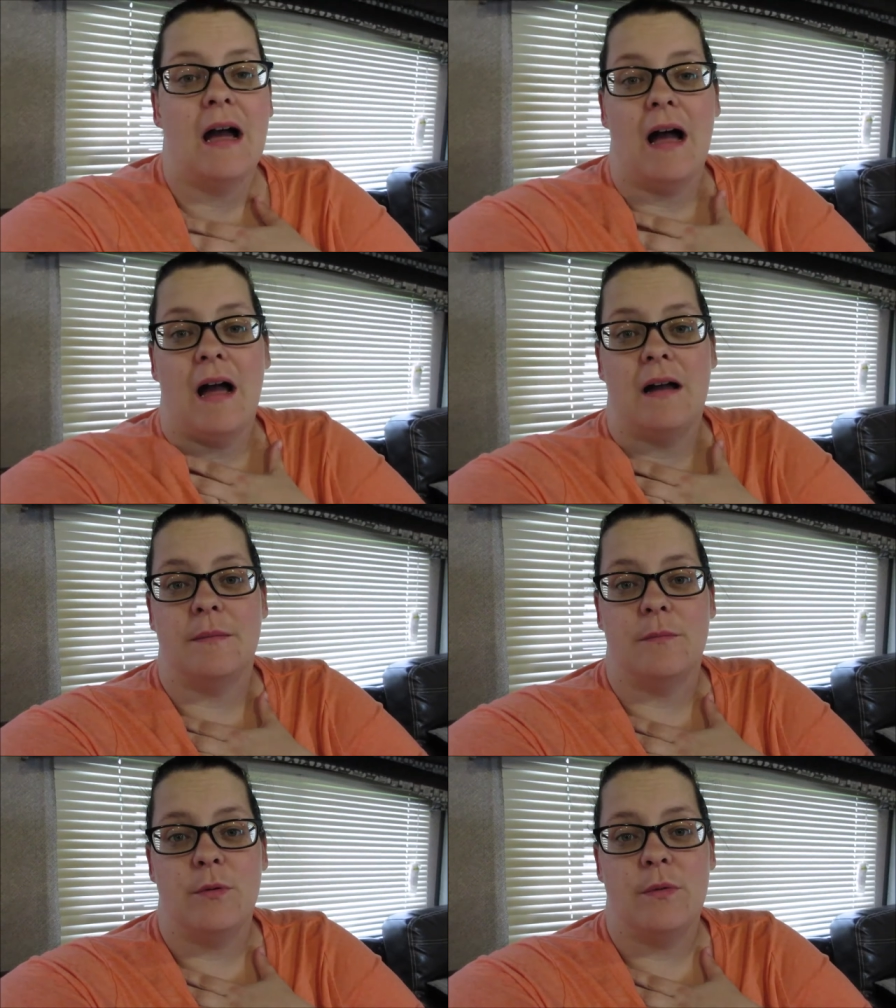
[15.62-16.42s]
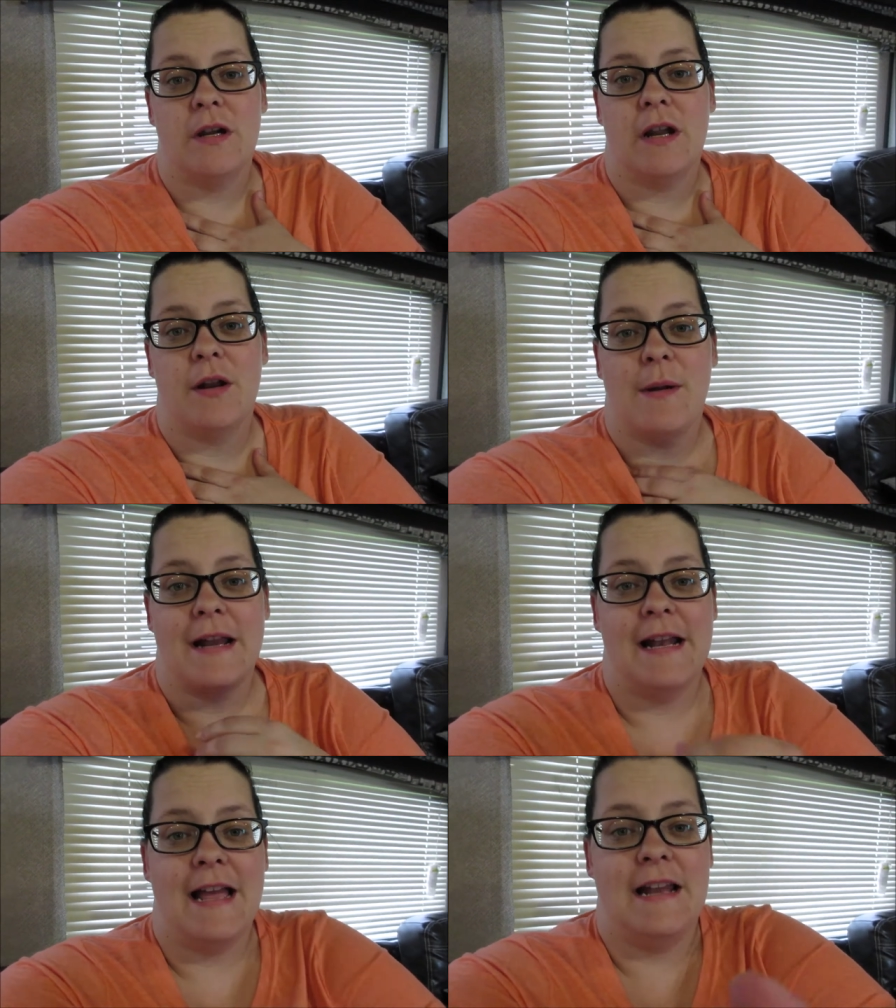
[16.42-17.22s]
Um, we are getting
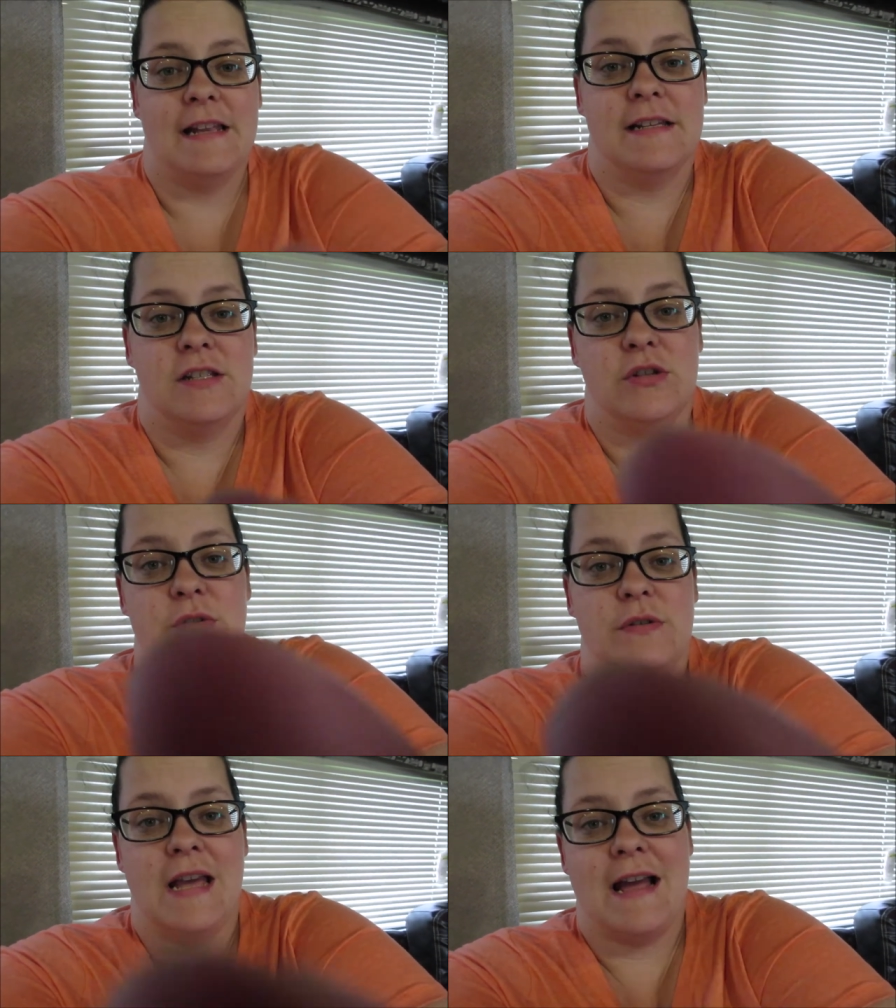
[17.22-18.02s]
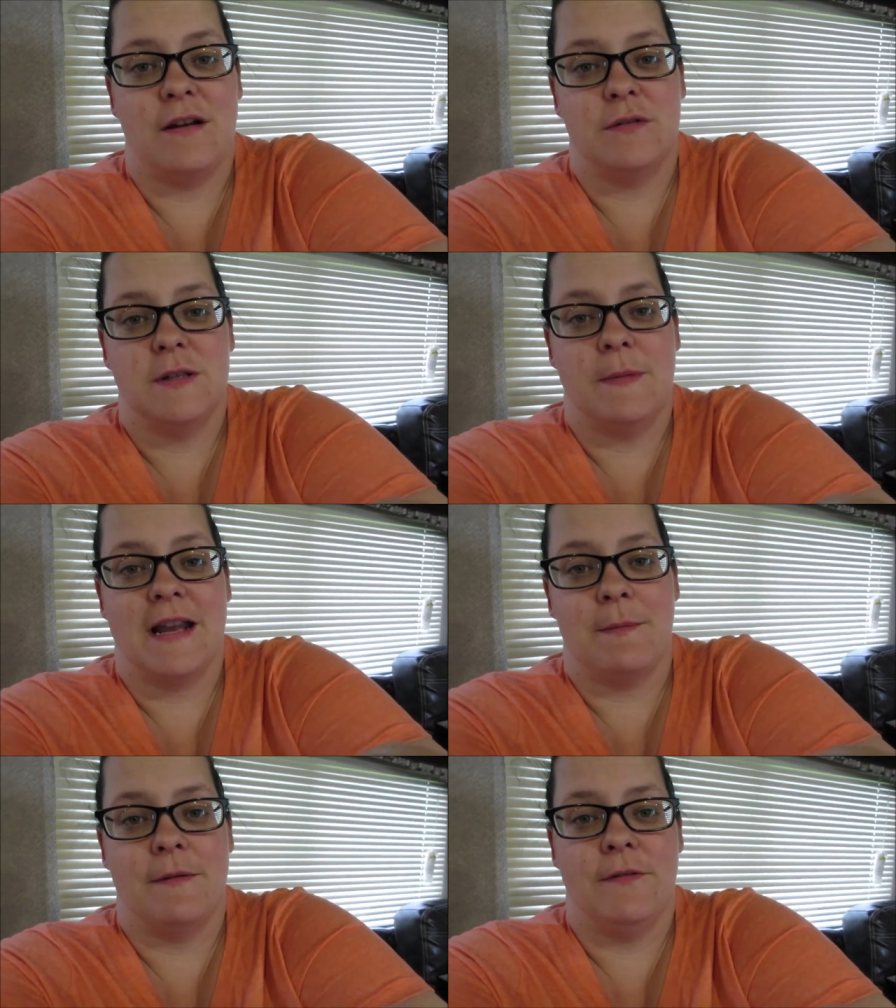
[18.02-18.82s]
ready to head into town to
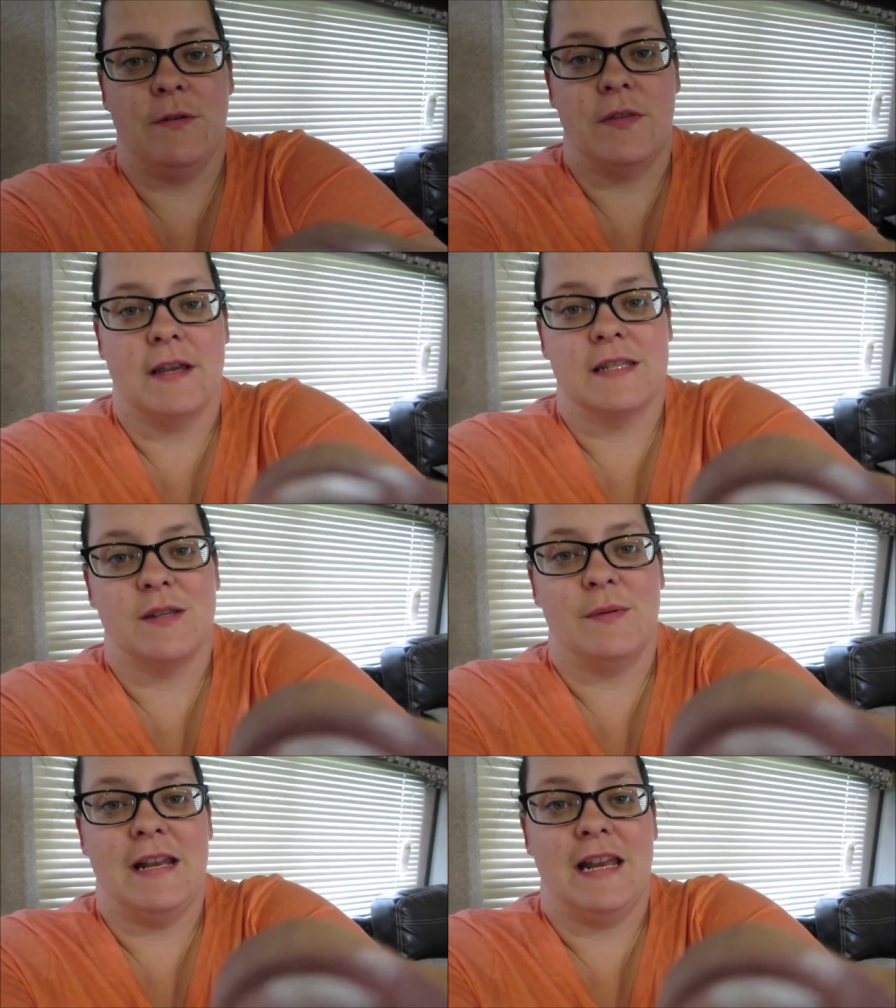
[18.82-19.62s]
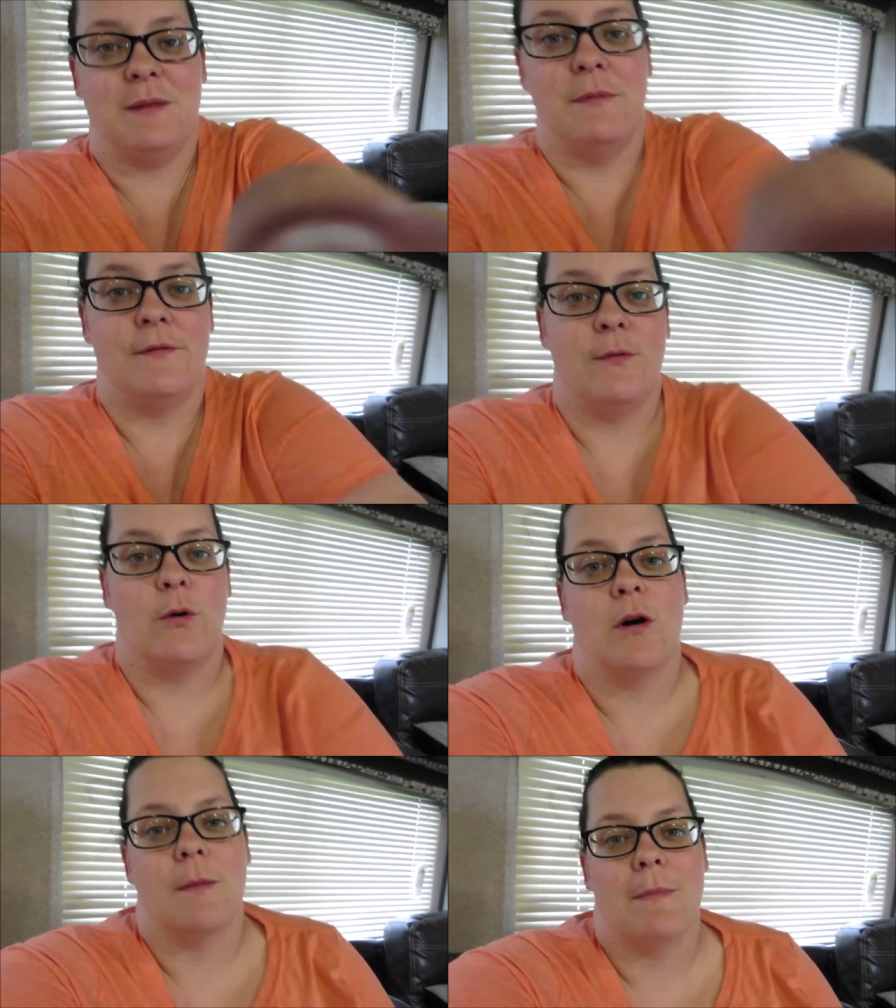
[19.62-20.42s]
pick up a few things that we need
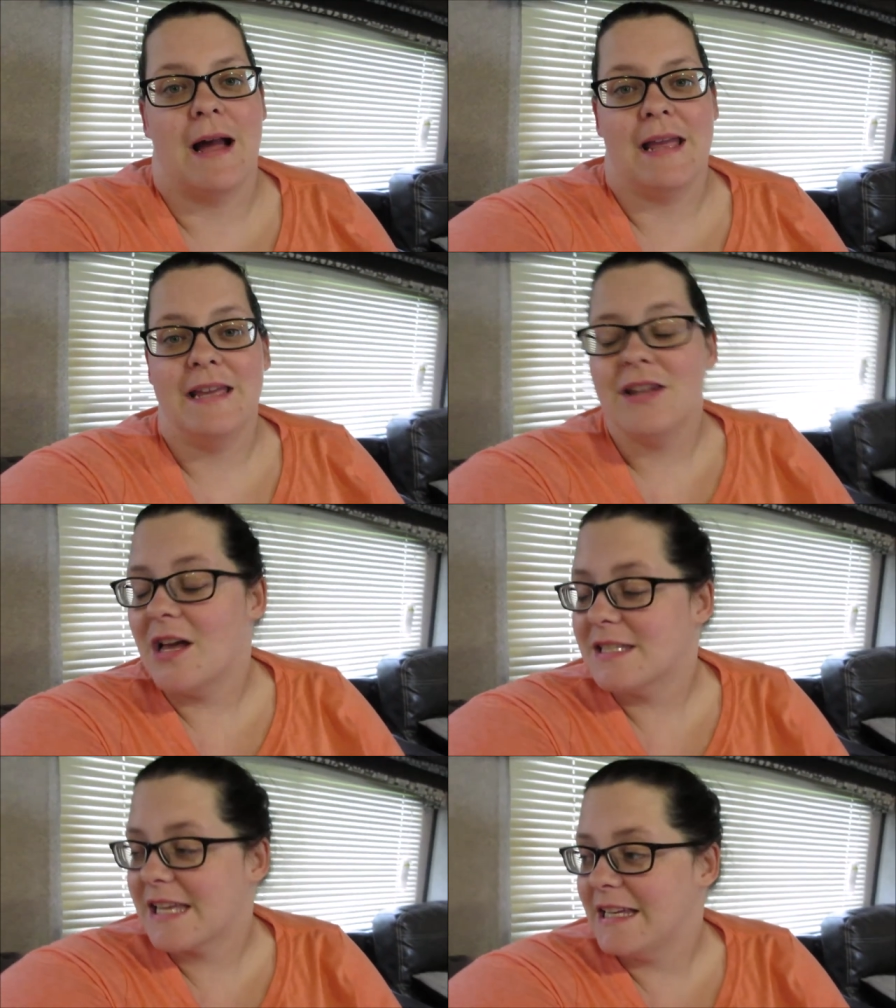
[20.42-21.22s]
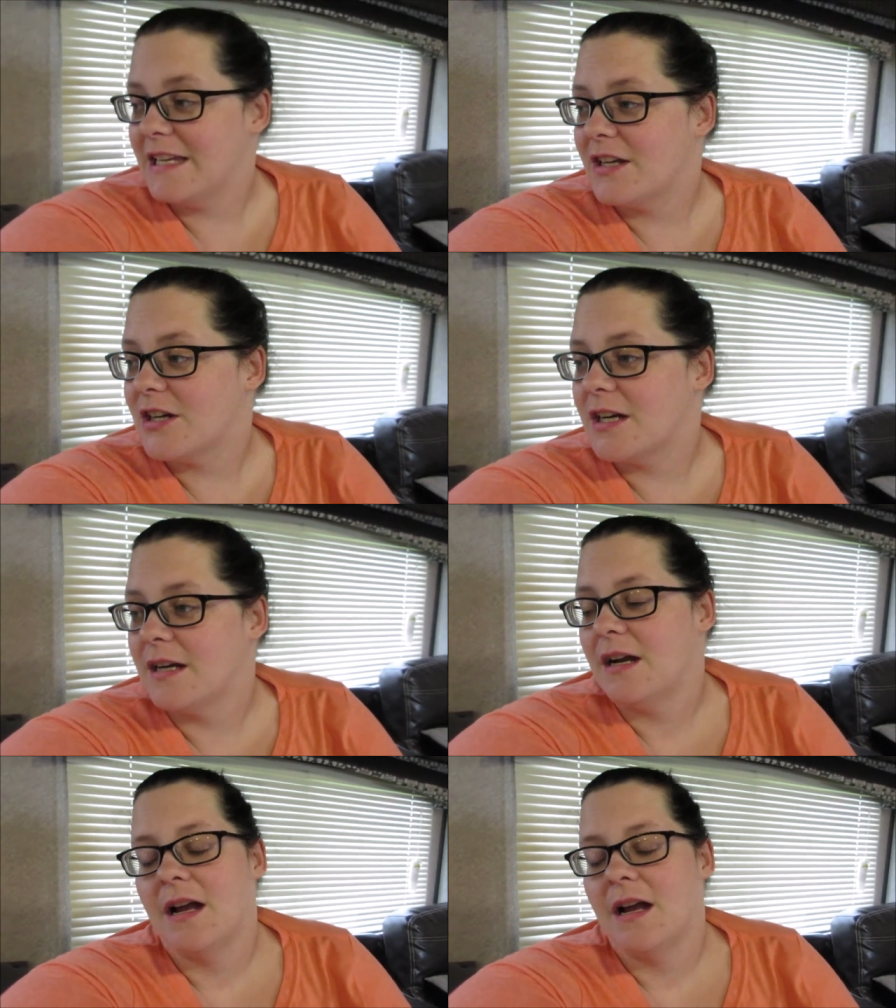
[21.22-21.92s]
before my in-laws get here.